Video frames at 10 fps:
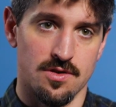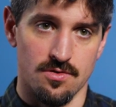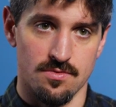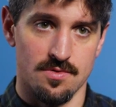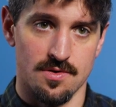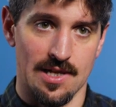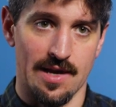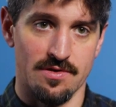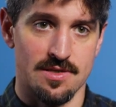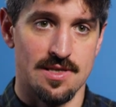to the
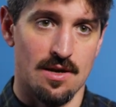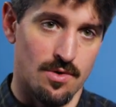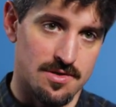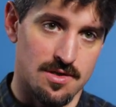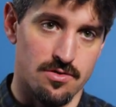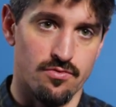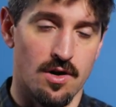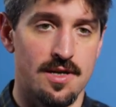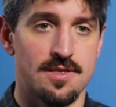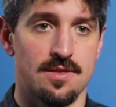left of the set, one to the
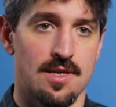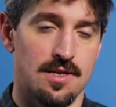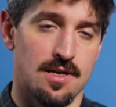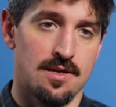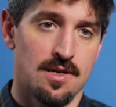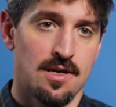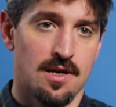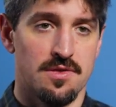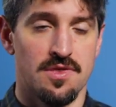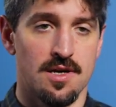right, and then a,
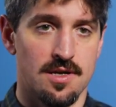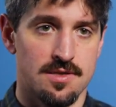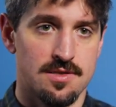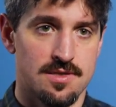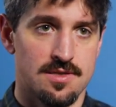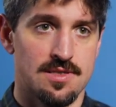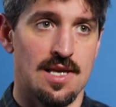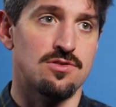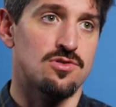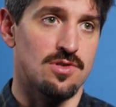a, third
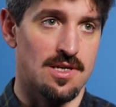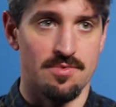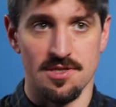centrally